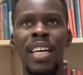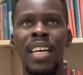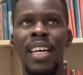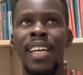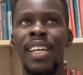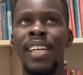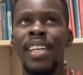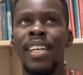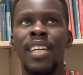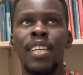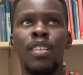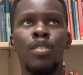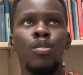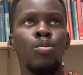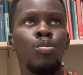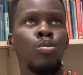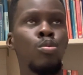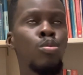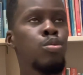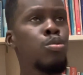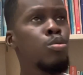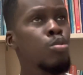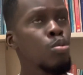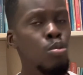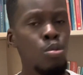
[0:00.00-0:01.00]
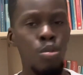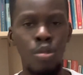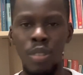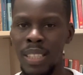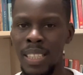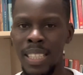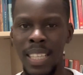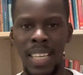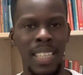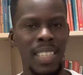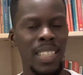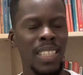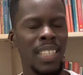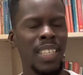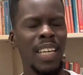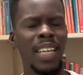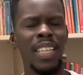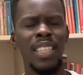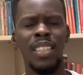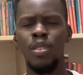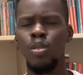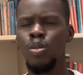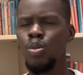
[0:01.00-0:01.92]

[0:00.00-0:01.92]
He is too good technically,